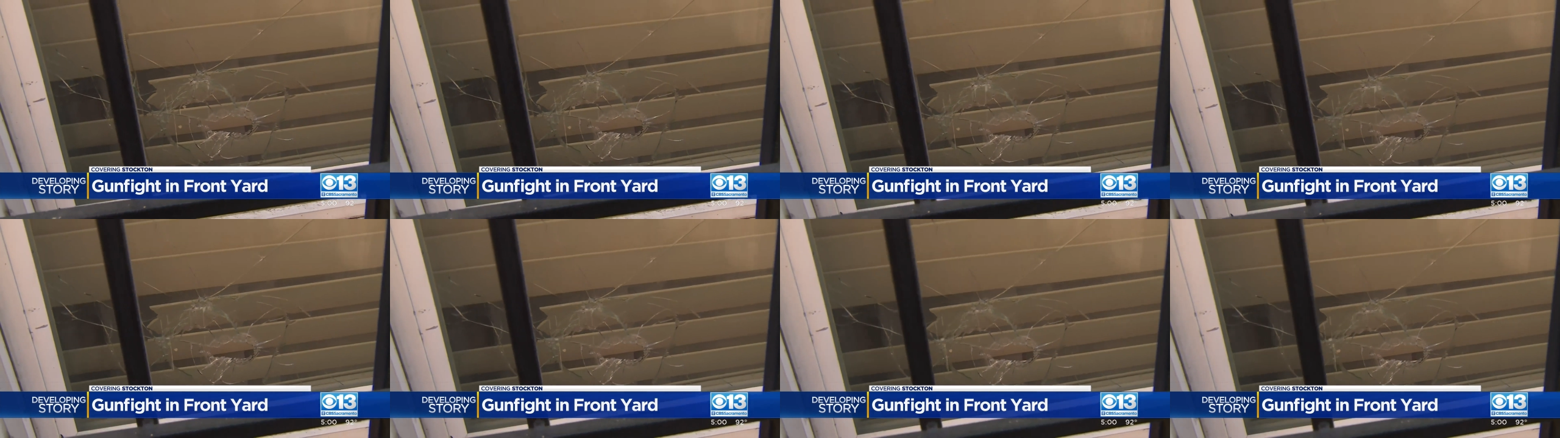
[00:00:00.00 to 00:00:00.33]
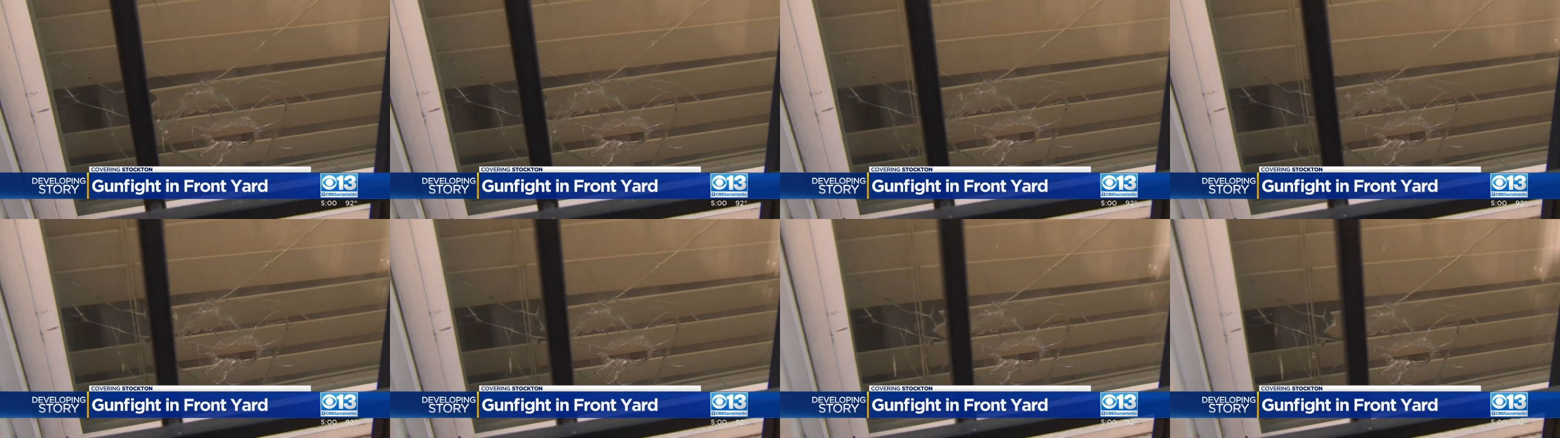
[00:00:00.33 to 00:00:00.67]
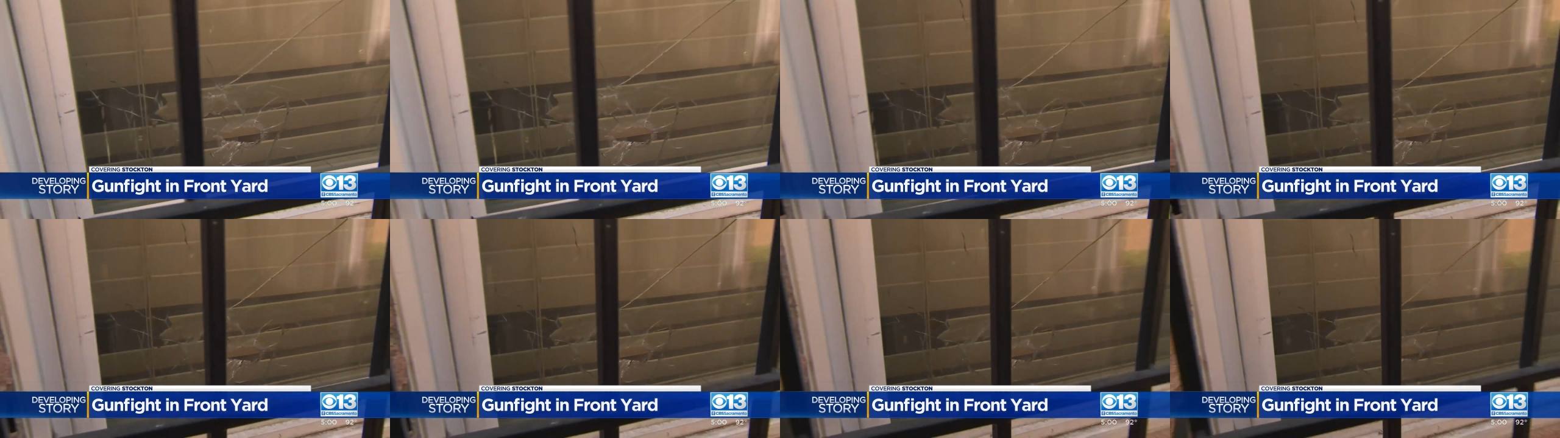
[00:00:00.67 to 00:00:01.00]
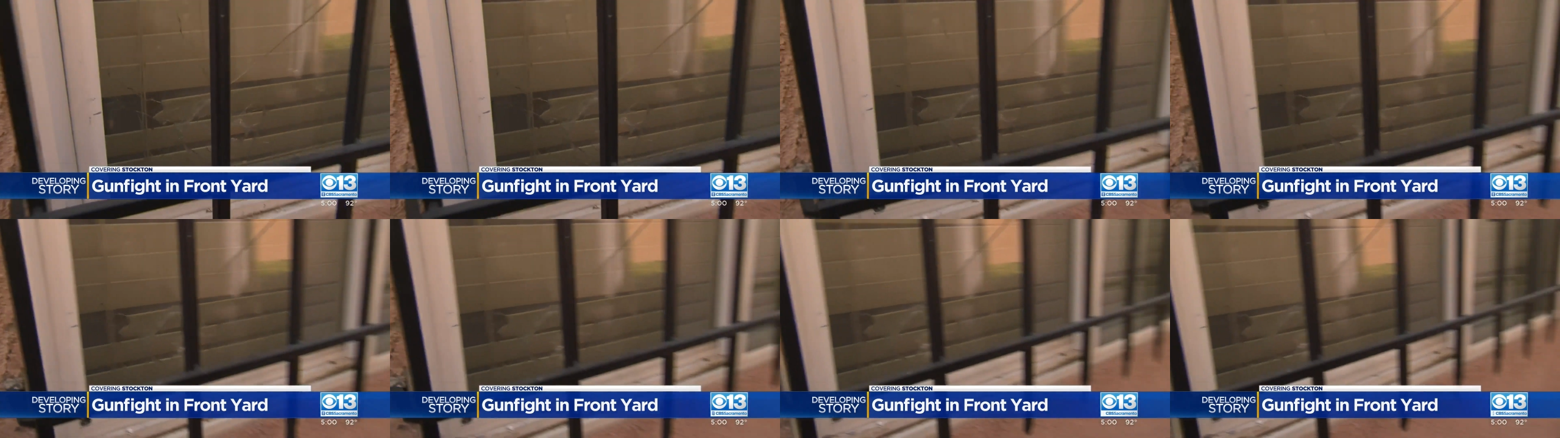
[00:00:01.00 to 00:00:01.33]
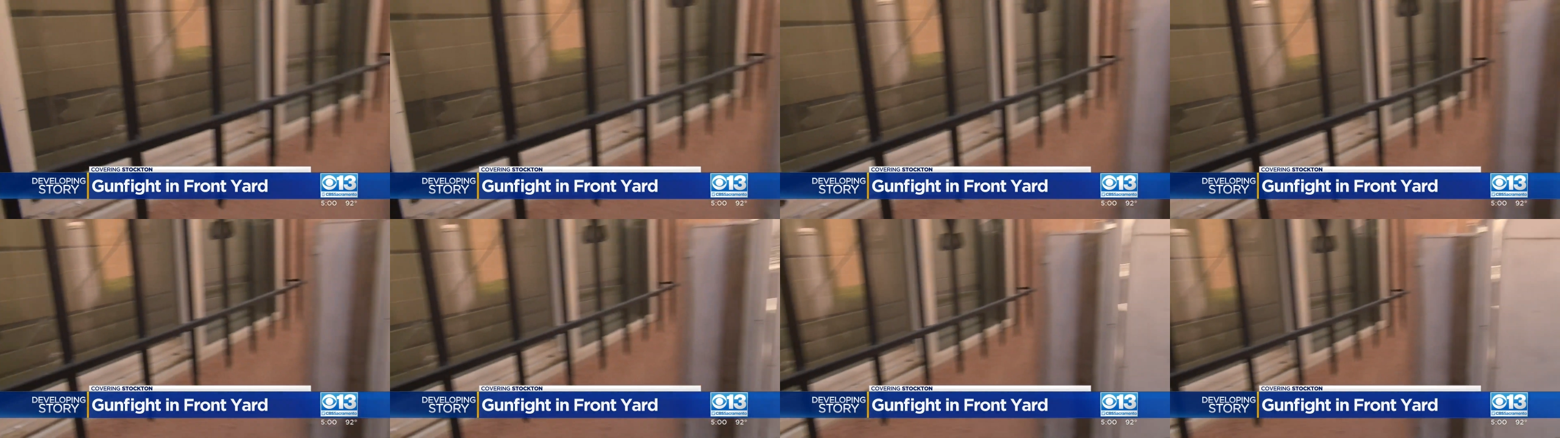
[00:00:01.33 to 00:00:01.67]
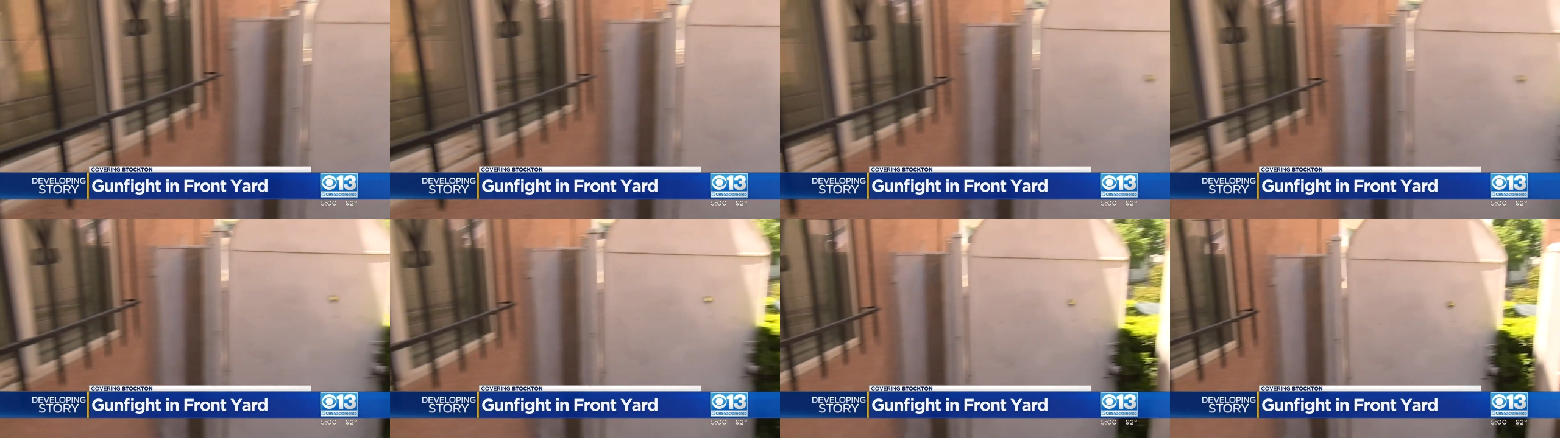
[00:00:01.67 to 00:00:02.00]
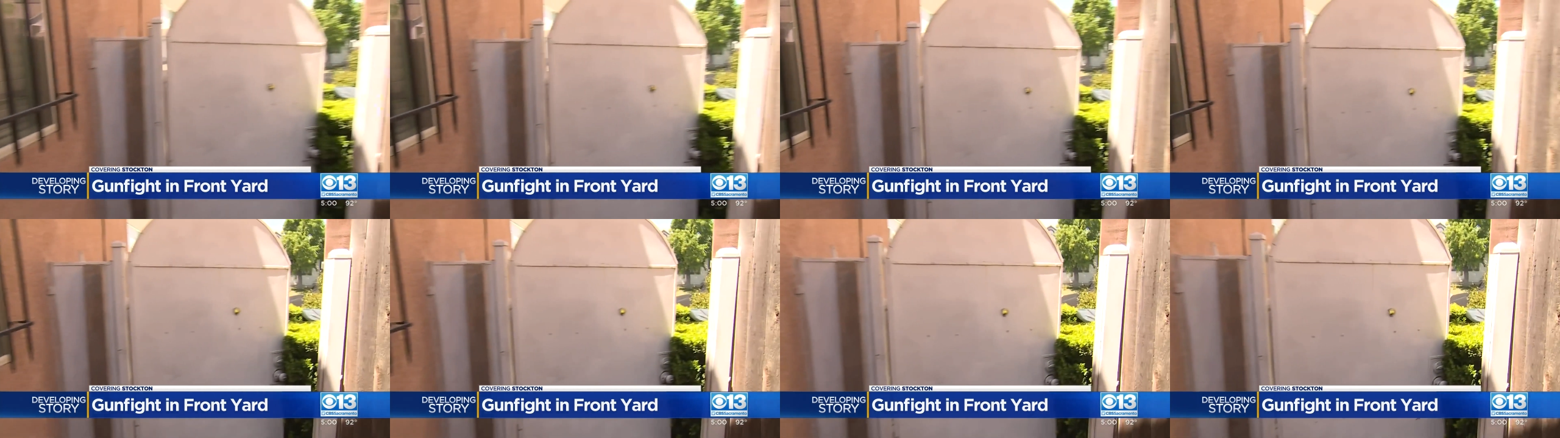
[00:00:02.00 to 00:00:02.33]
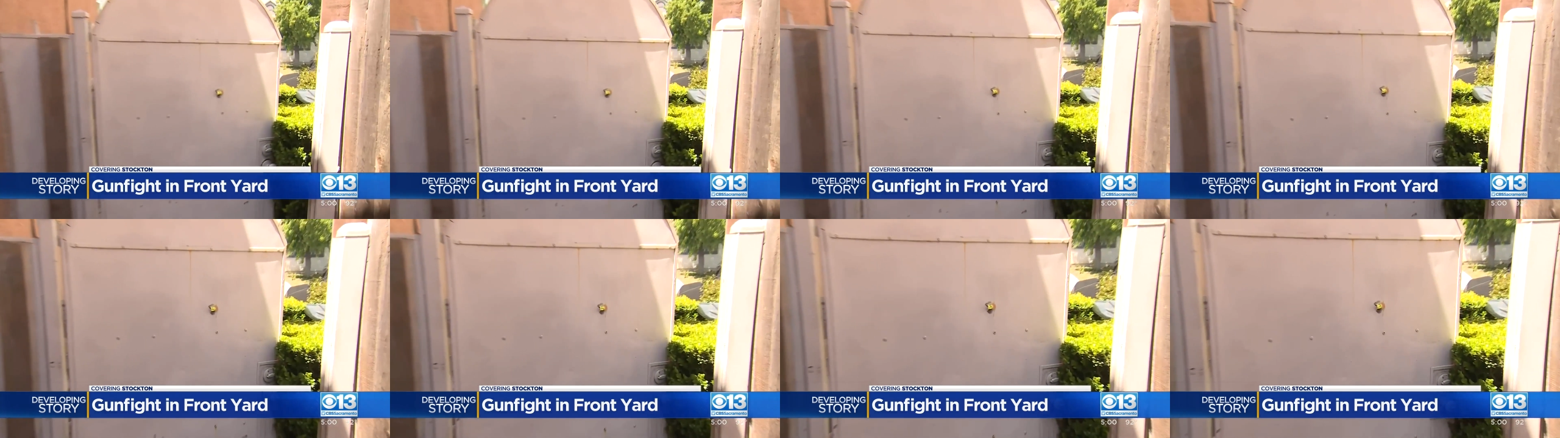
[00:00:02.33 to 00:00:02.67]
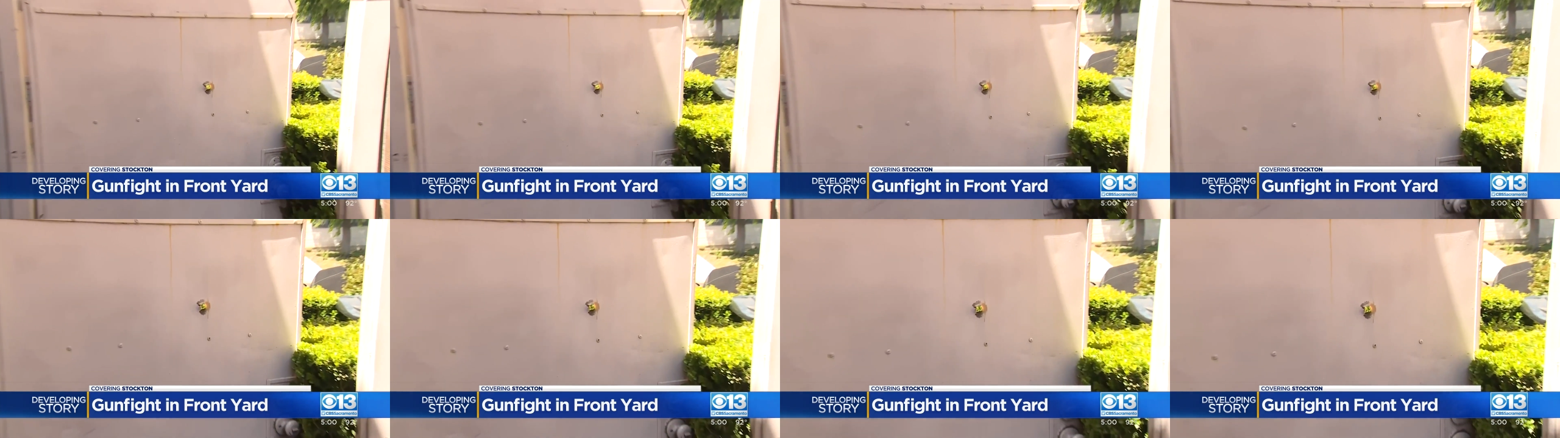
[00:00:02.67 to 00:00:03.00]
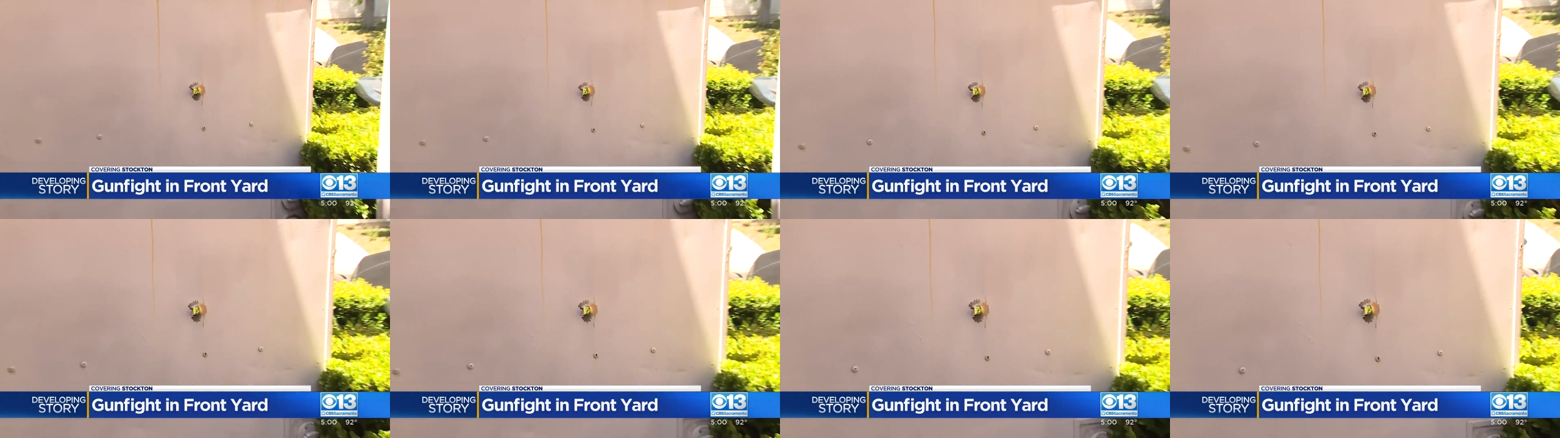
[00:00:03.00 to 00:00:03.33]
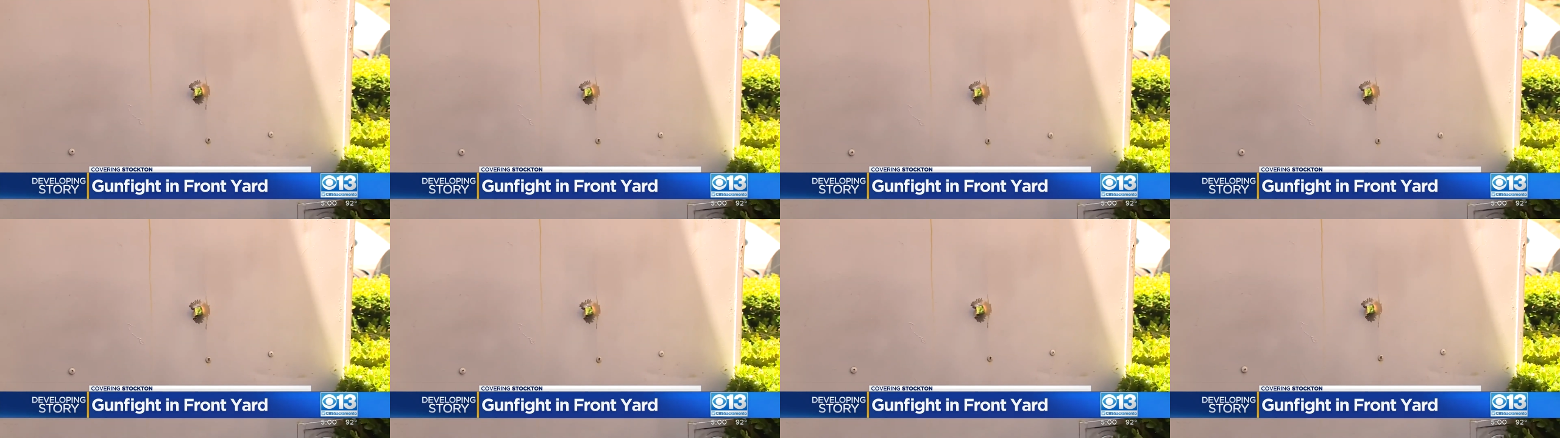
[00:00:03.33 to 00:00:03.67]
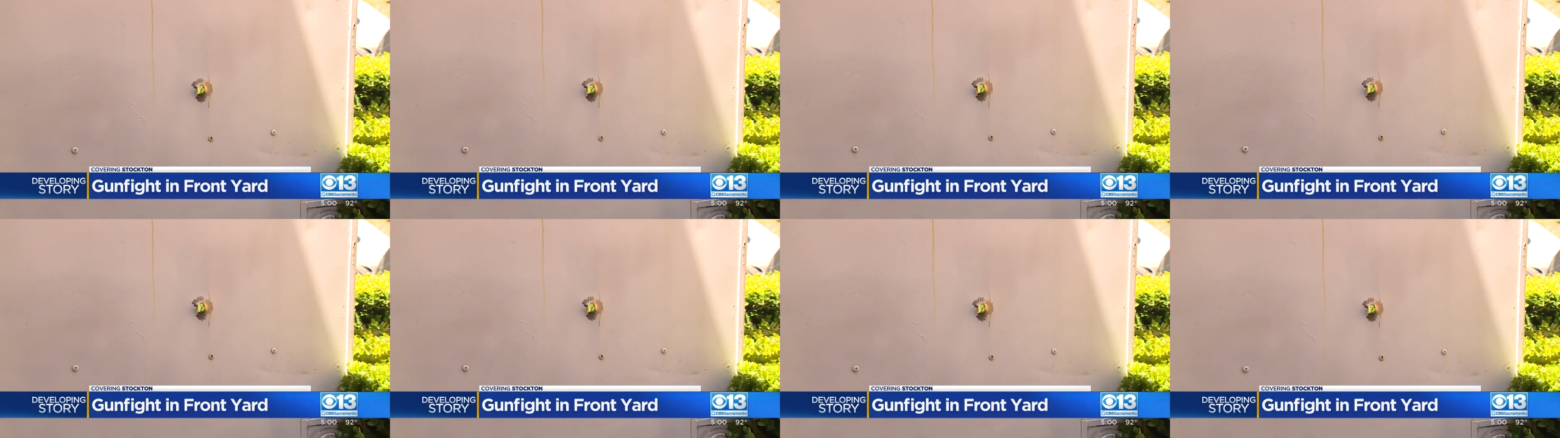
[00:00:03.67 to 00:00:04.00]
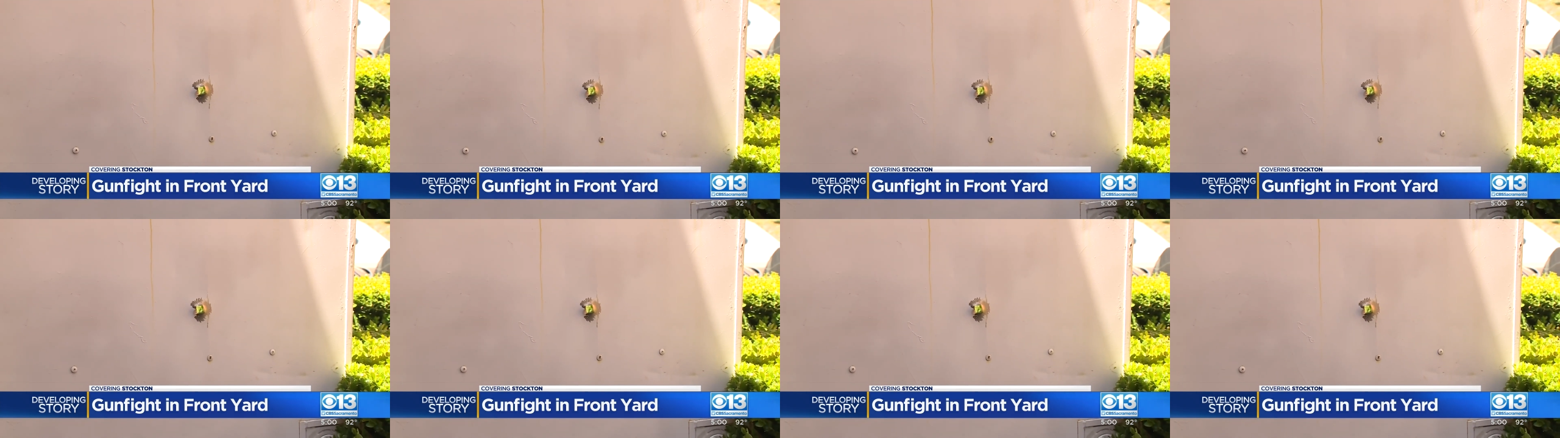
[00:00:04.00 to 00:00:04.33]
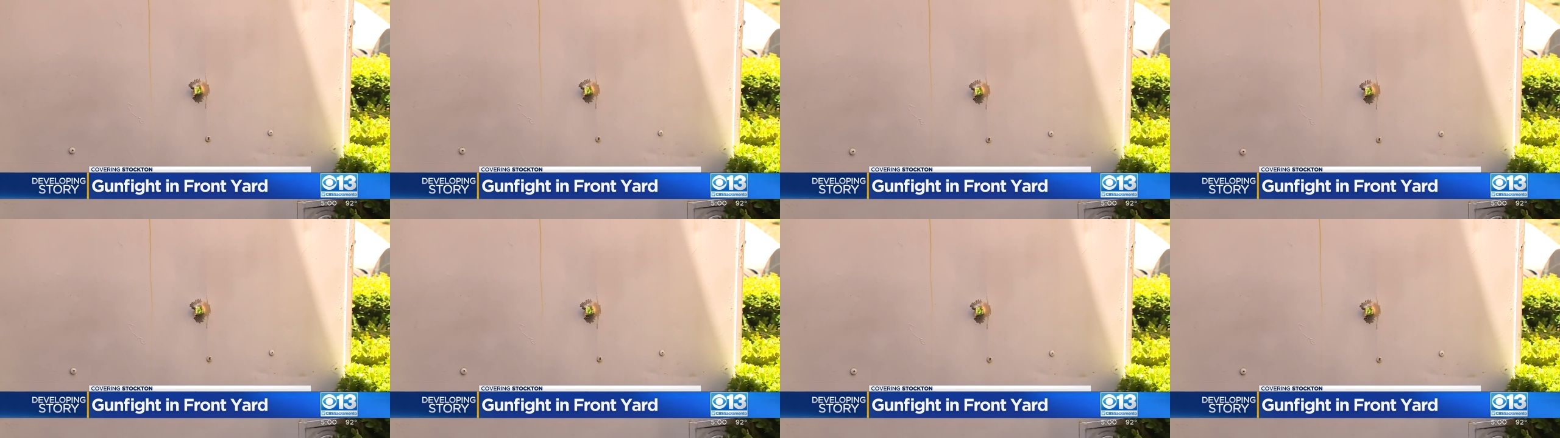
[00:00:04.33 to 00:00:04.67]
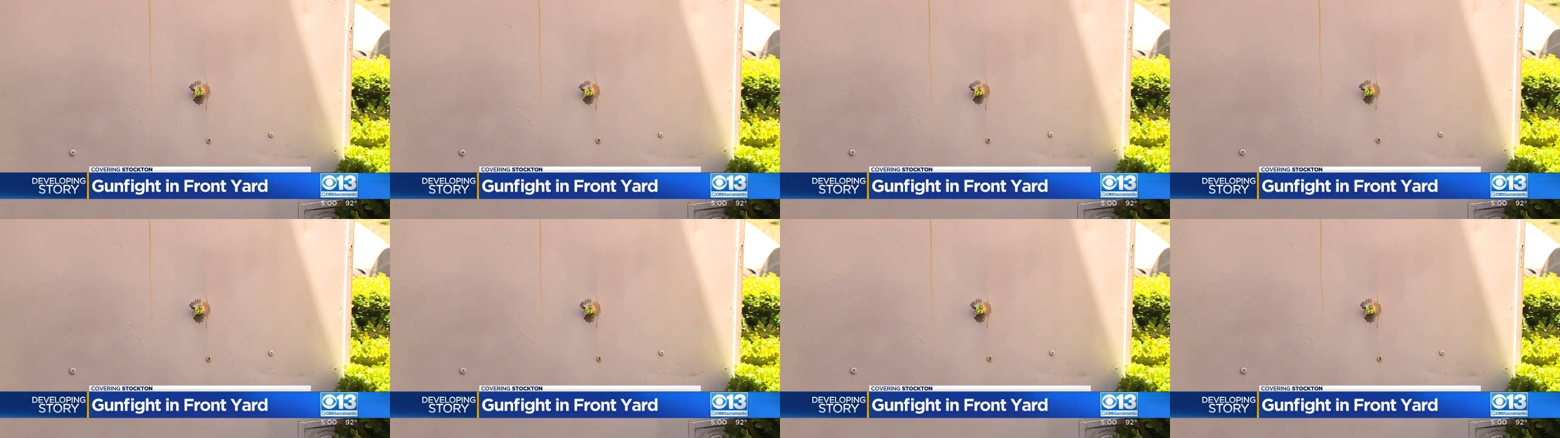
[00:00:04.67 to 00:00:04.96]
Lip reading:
[unreadable: no face in view]